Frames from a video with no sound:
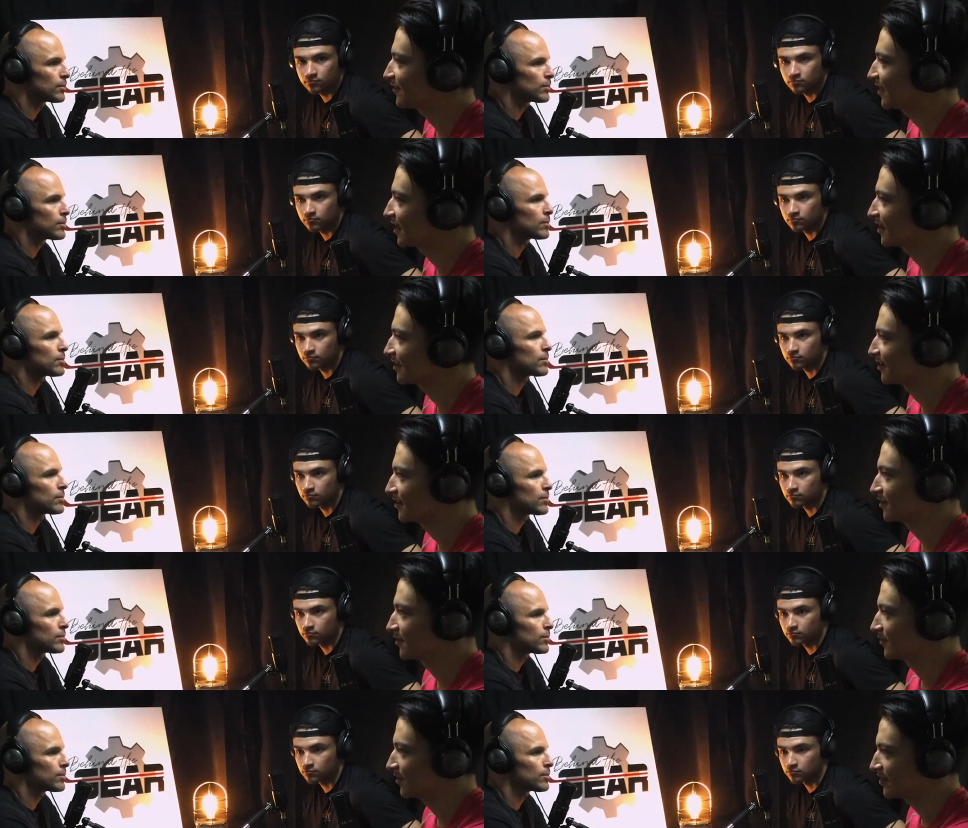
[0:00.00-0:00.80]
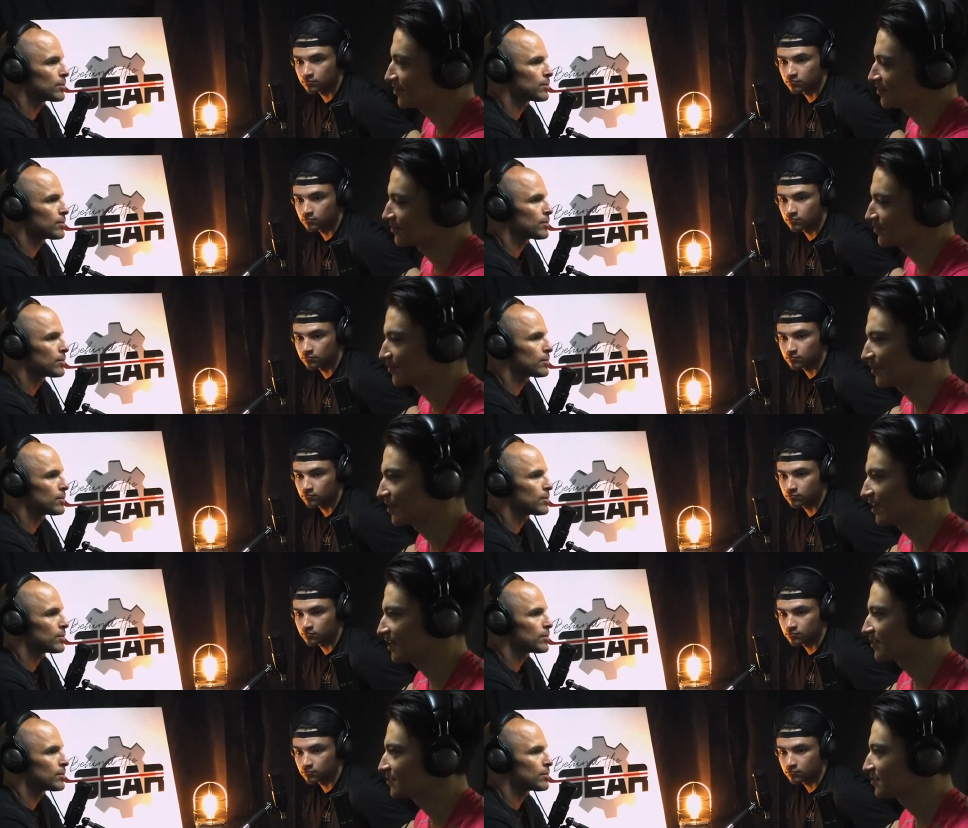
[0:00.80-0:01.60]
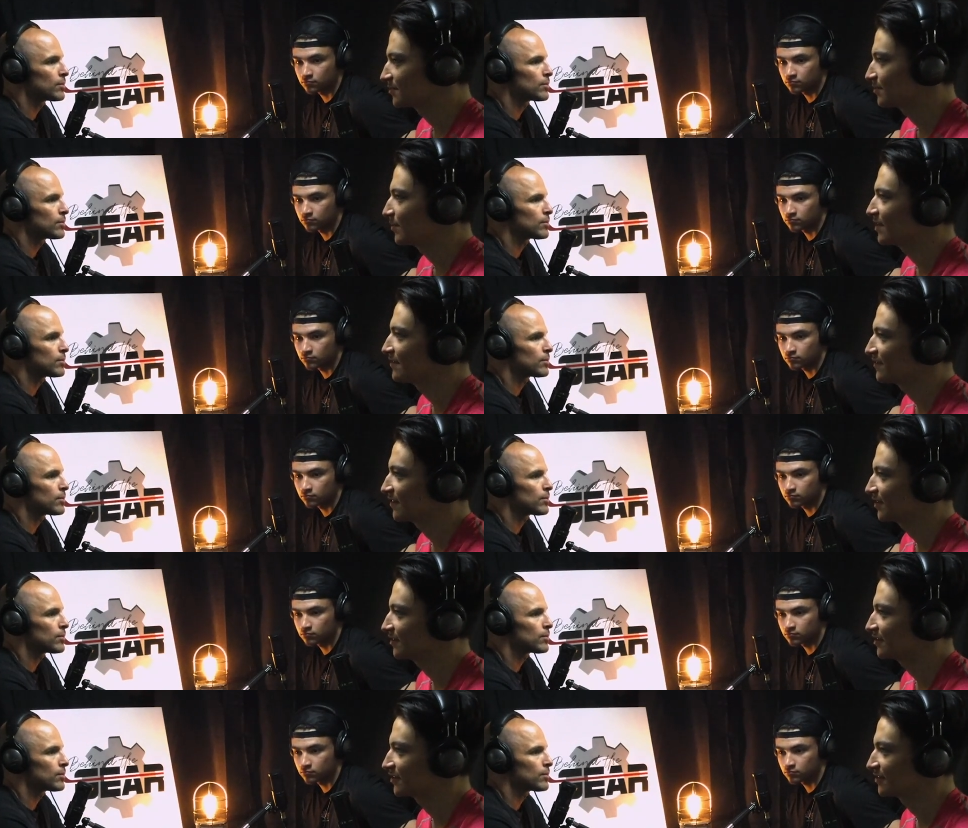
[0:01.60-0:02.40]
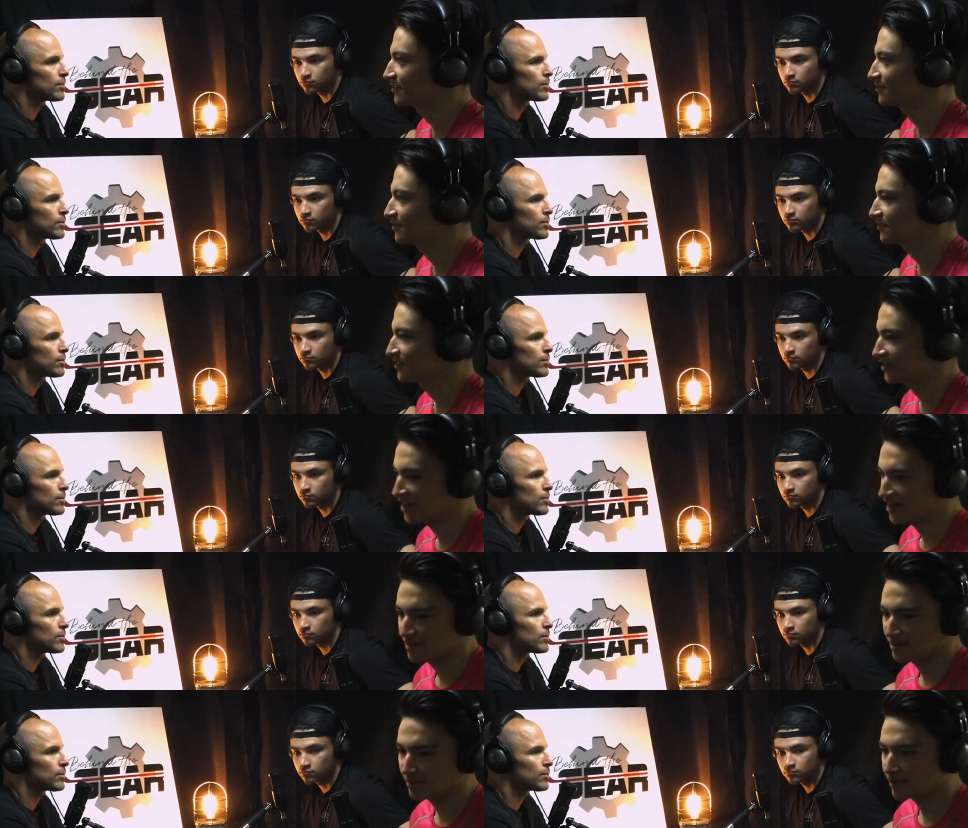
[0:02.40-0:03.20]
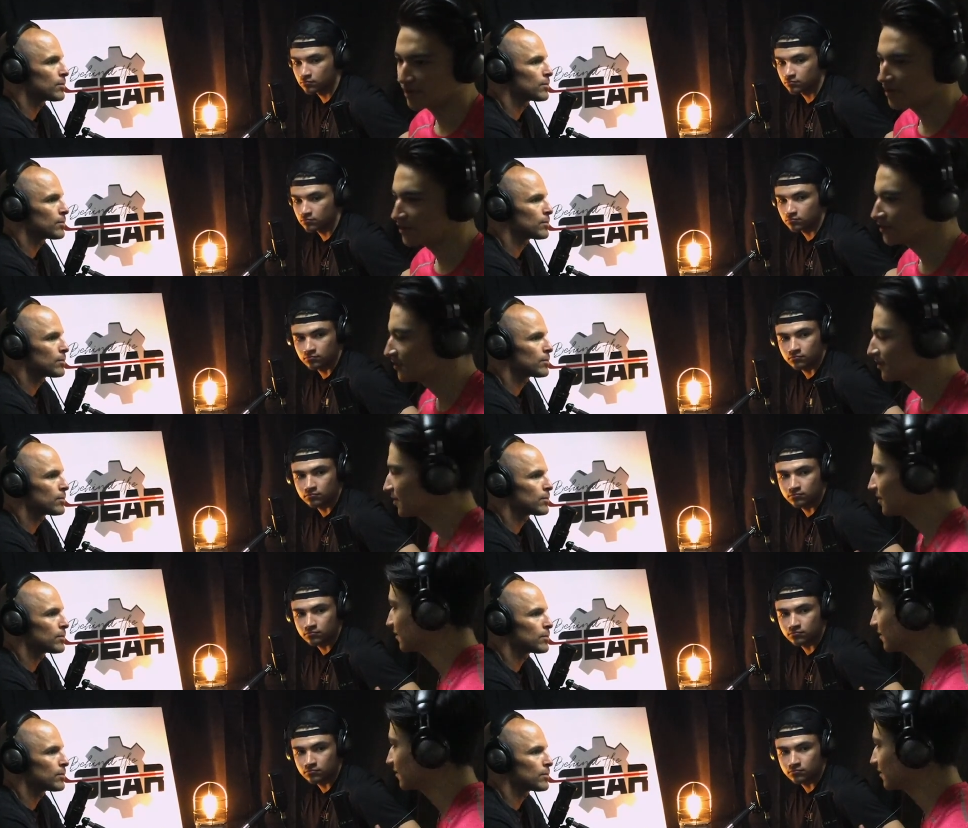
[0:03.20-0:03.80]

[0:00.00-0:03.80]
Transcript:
Speaker 1: Like when you're playing midfield, you're getting the ball,